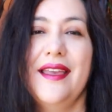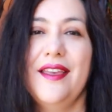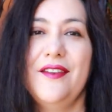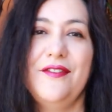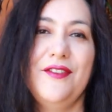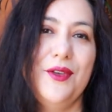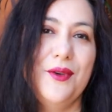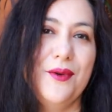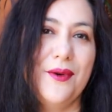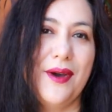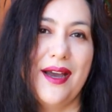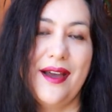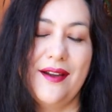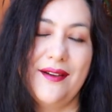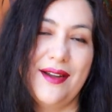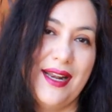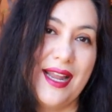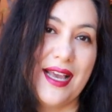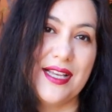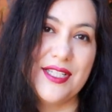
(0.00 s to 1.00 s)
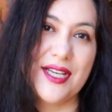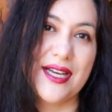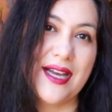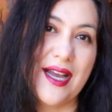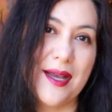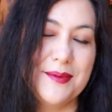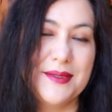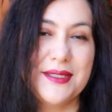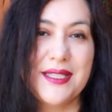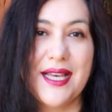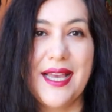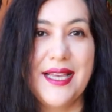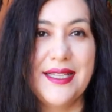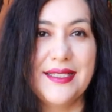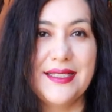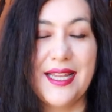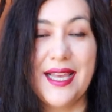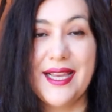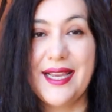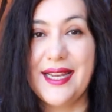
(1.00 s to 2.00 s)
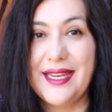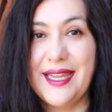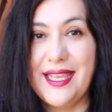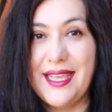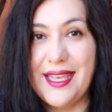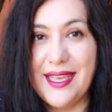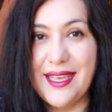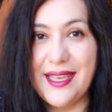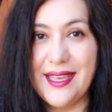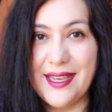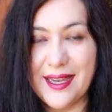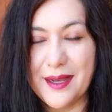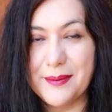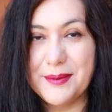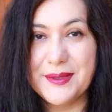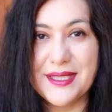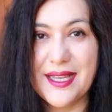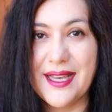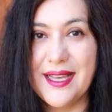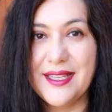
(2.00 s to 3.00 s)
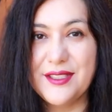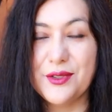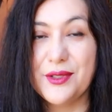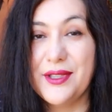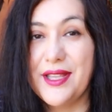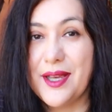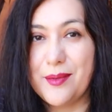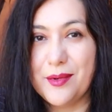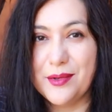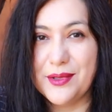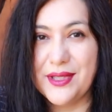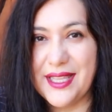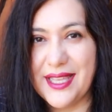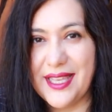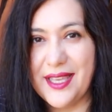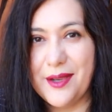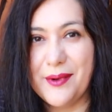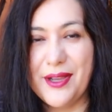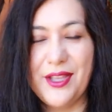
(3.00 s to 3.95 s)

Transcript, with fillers: If you are a larger cup size, like an E cup size or double D,